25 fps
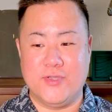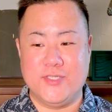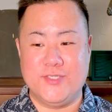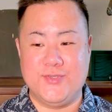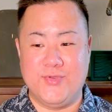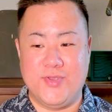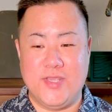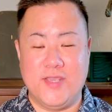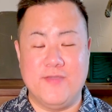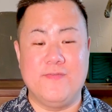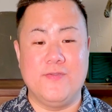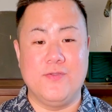to
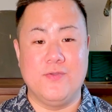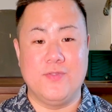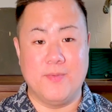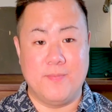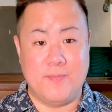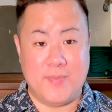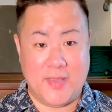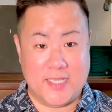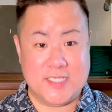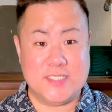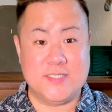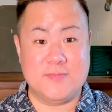give you the
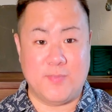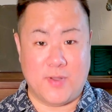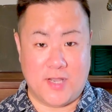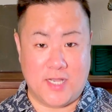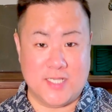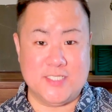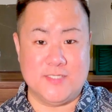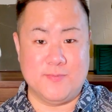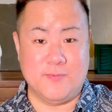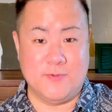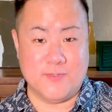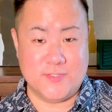best
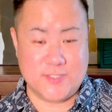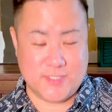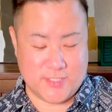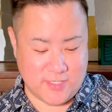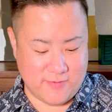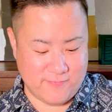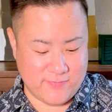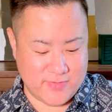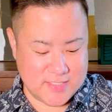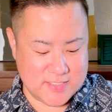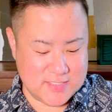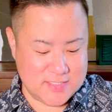possible
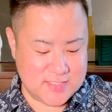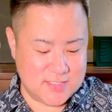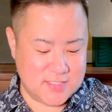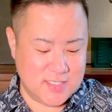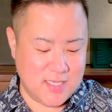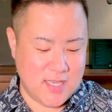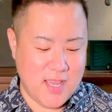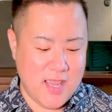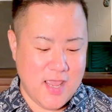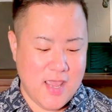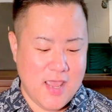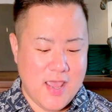service.
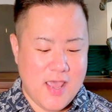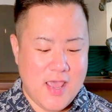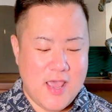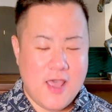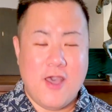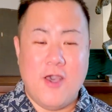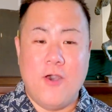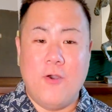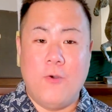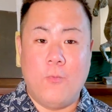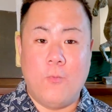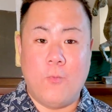
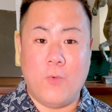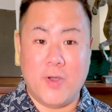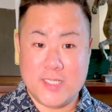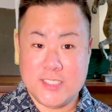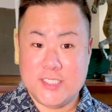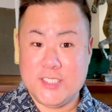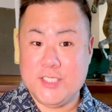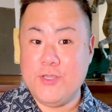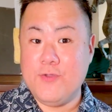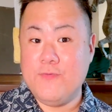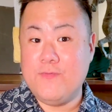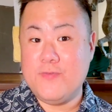
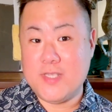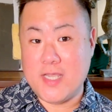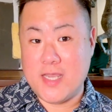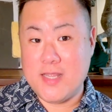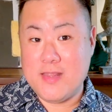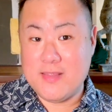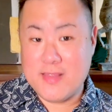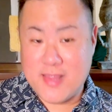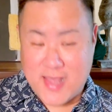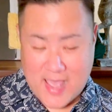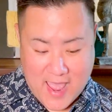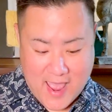Once you've
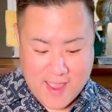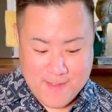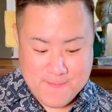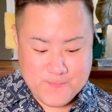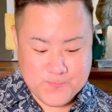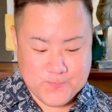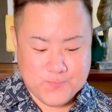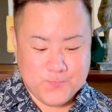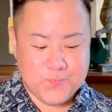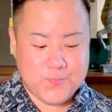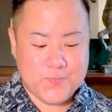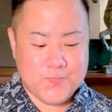done that,
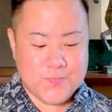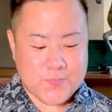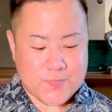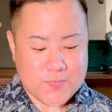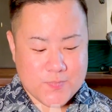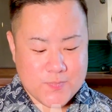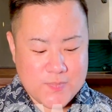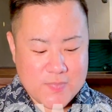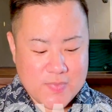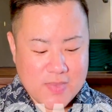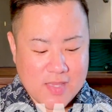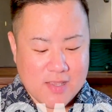
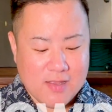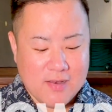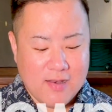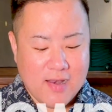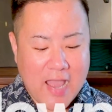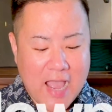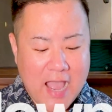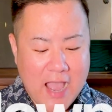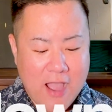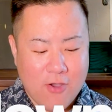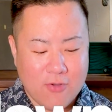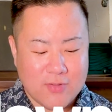
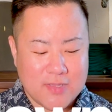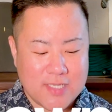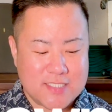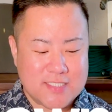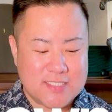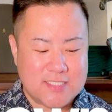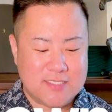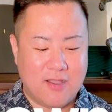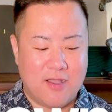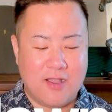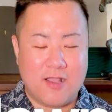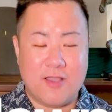now let's
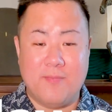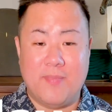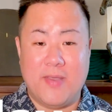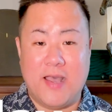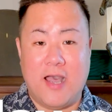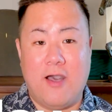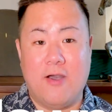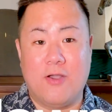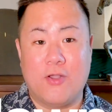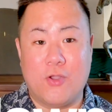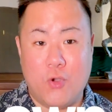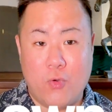talk
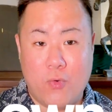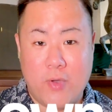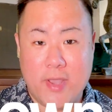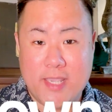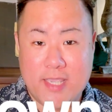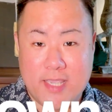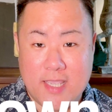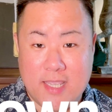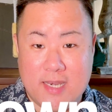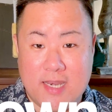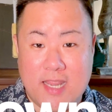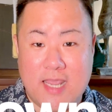about going
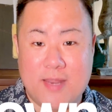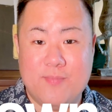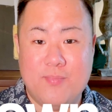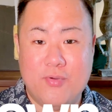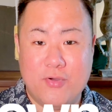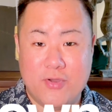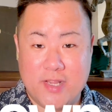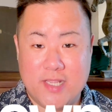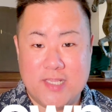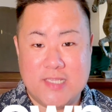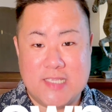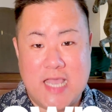in and
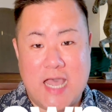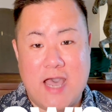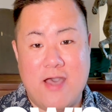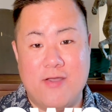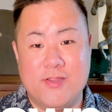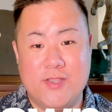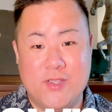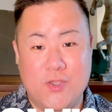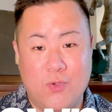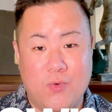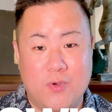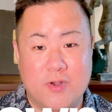putting down
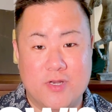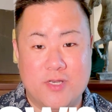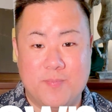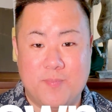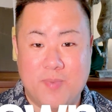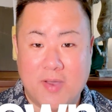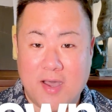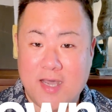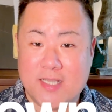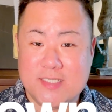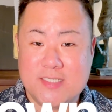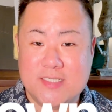your
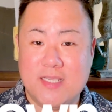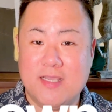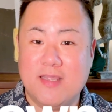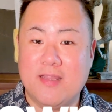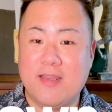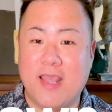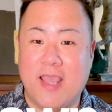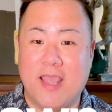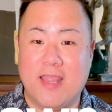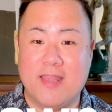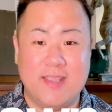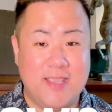deposit
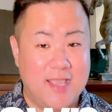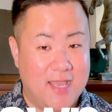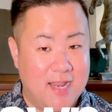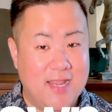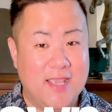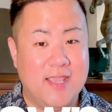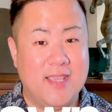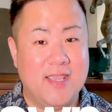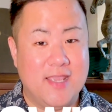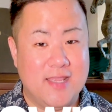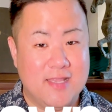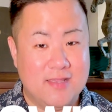and
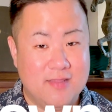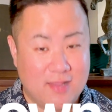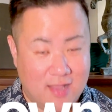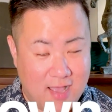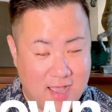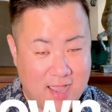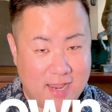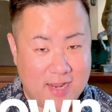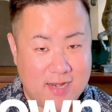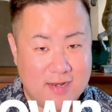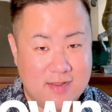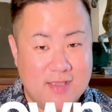getting in
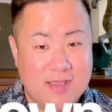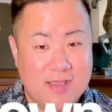line.